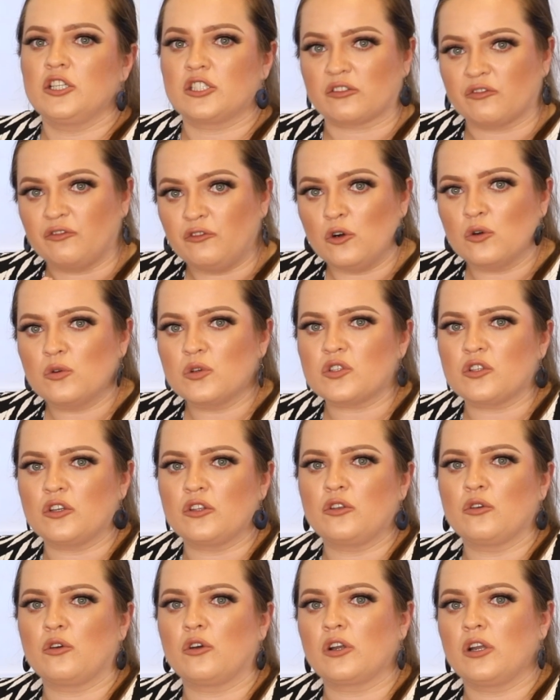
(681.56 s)
just focus
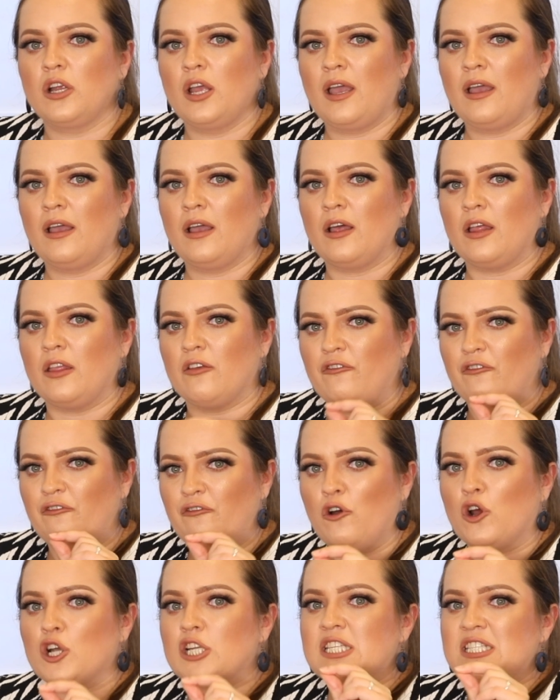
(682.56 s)
on your
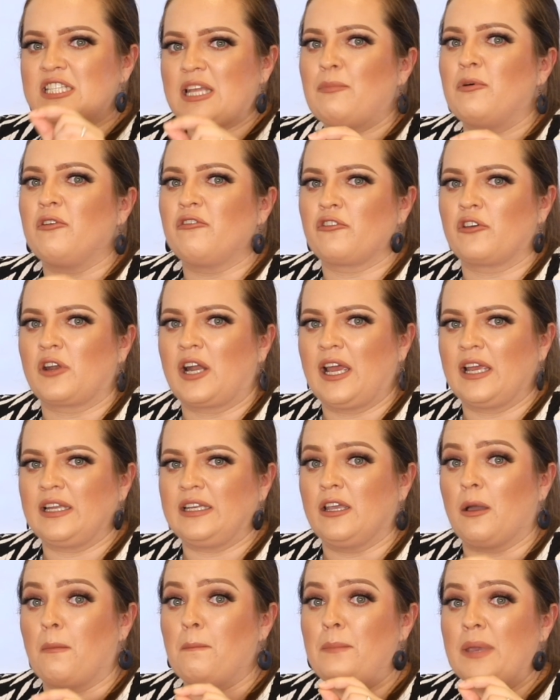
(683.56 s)
first step of your
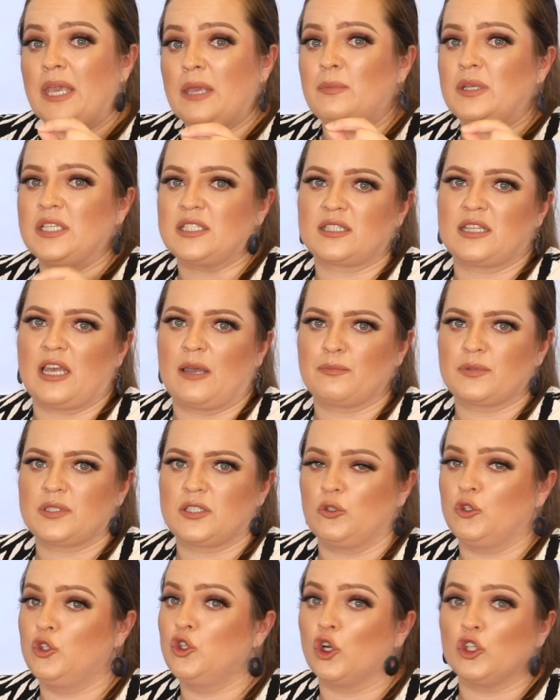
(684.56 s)
idea, baby
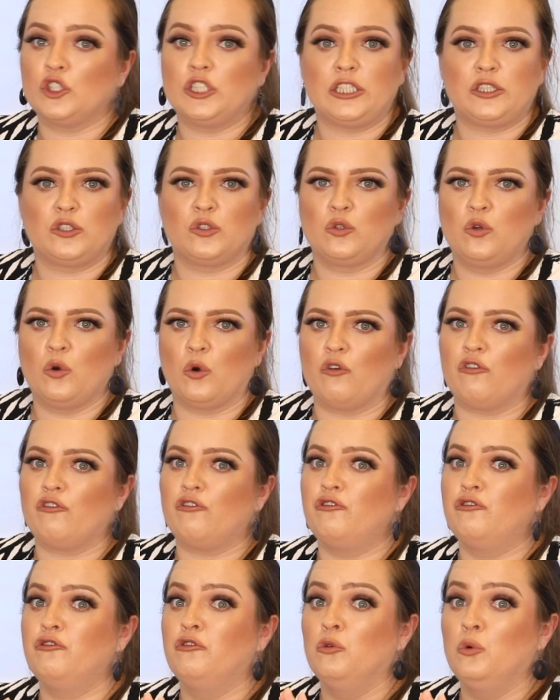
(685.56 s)
steps. You don't need to go
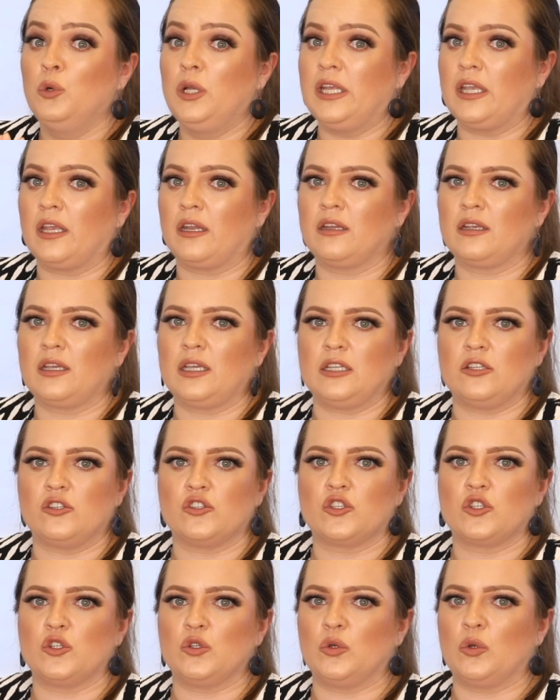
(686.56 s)
full
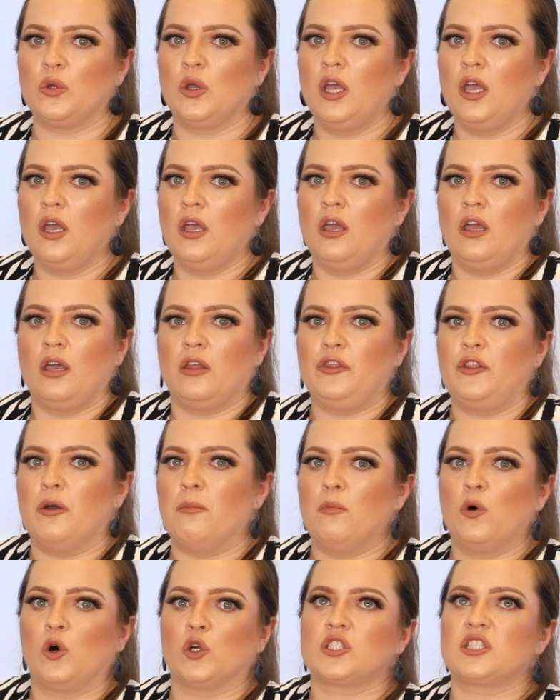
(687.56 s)
into the
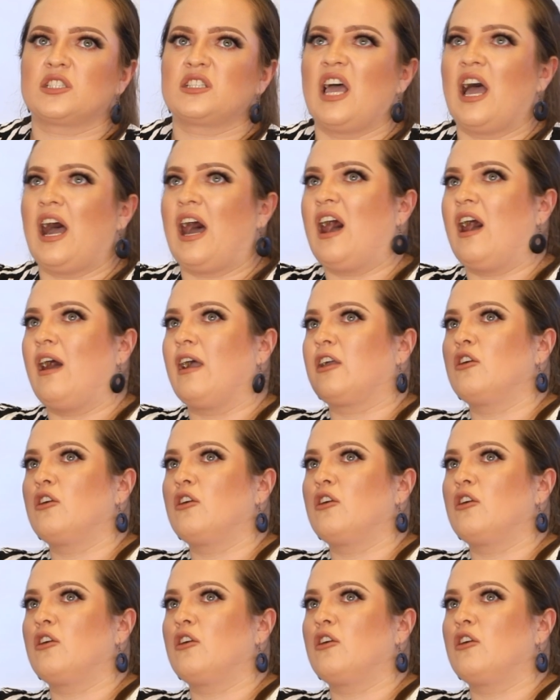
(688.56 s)
most high